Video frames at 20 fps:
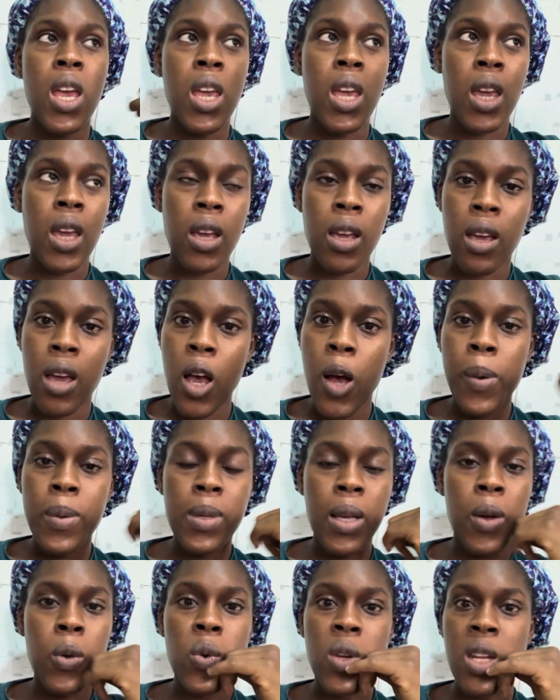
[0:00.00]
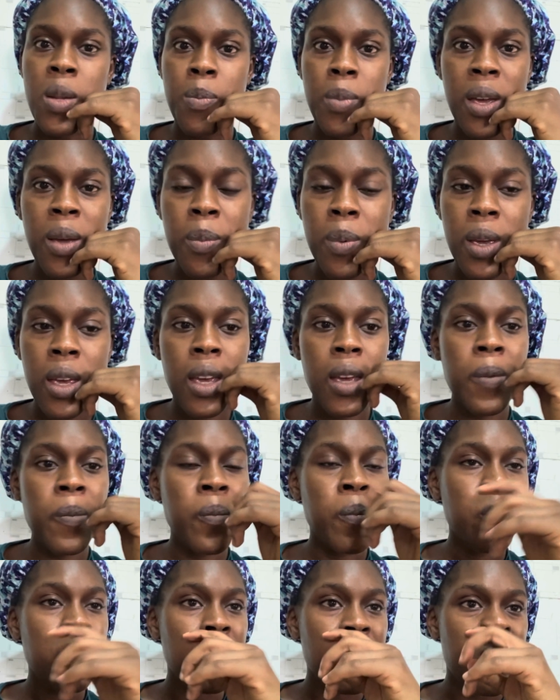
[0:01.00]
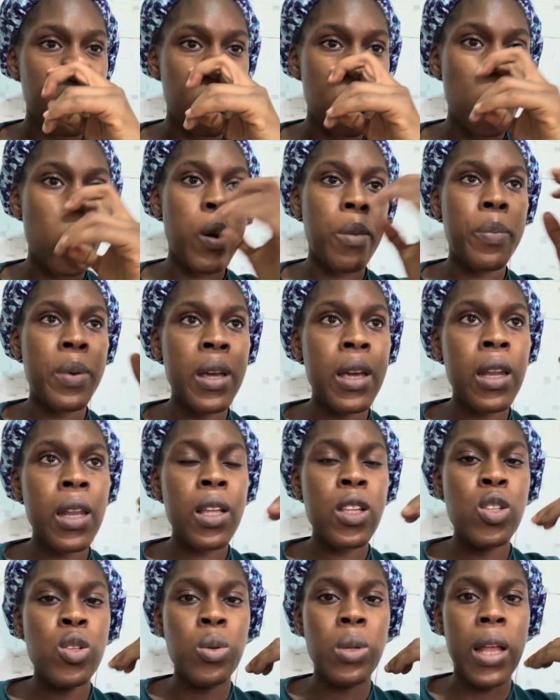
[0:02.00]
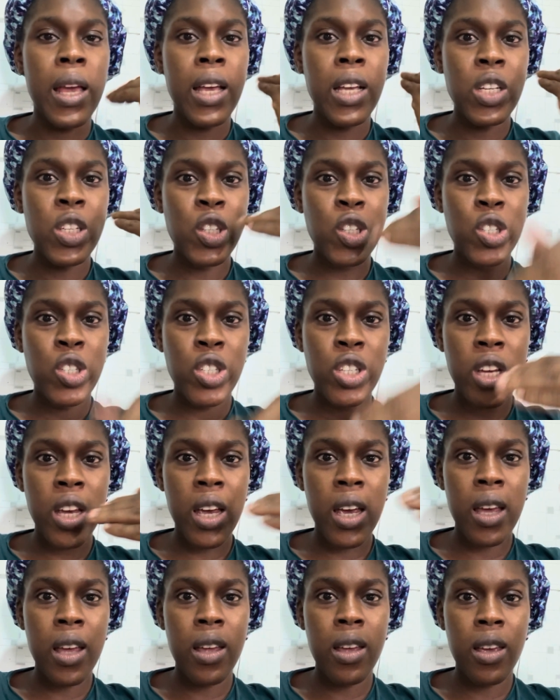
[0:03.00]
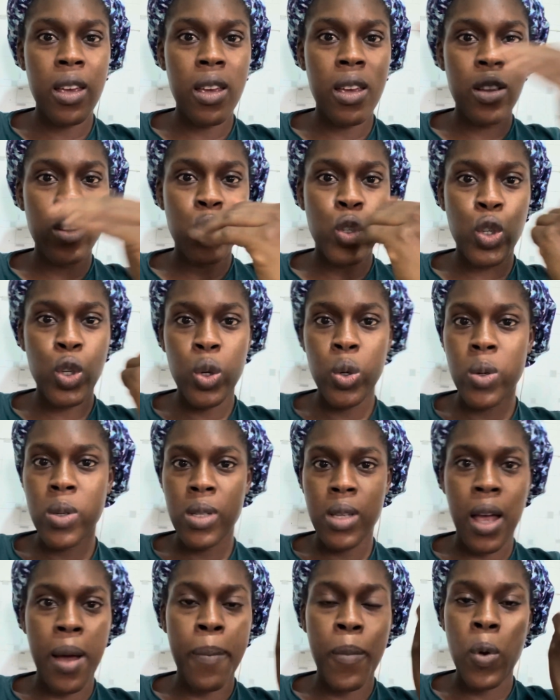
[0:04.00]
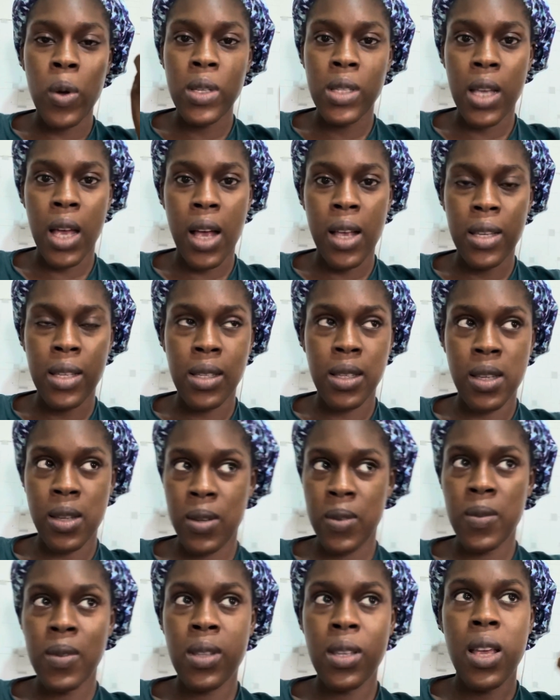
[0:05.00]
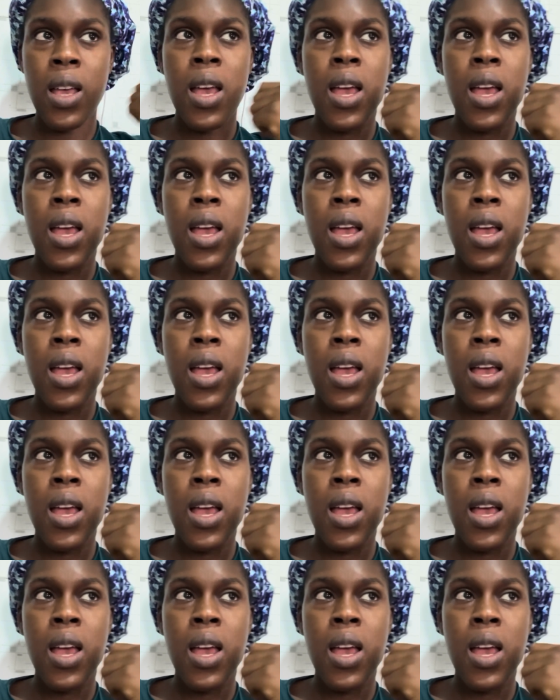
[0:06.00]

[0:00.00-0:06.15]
He helps out with the baby. You know, we're beginning to like share chores amongst ourselves.